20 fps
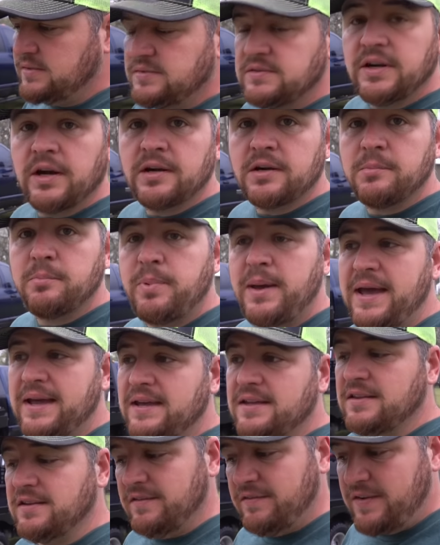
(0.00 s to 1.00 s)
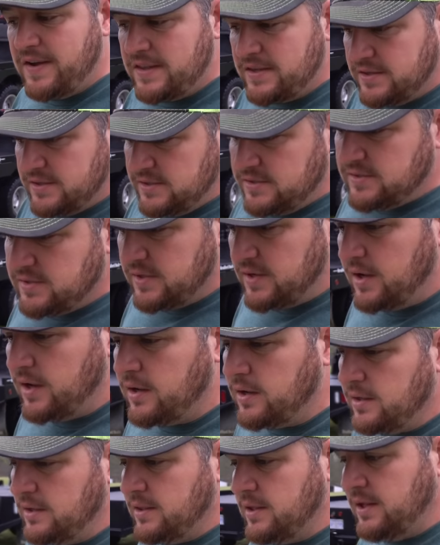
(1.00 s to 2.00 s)
started pecking the feathers
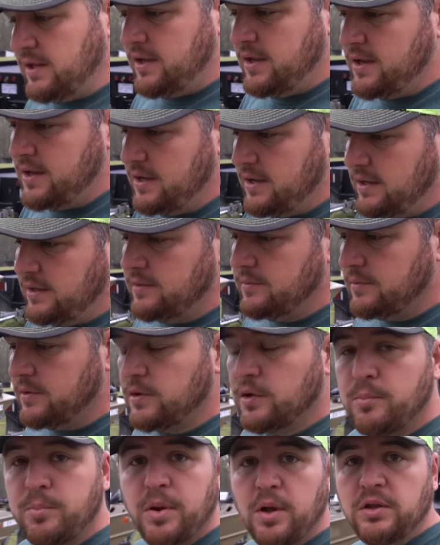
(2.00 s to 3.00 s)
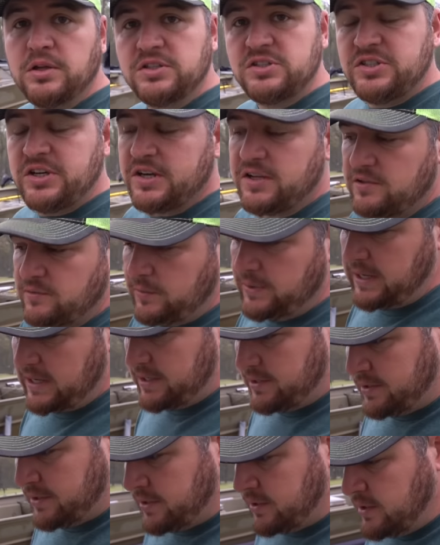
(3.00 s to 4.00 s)
on the uh, little Polish chickens we got
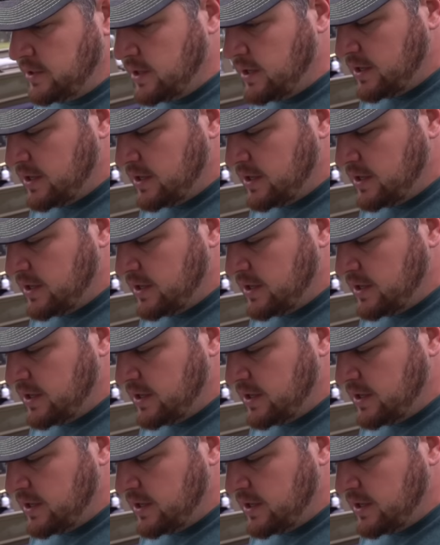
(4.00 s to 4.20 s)
in there.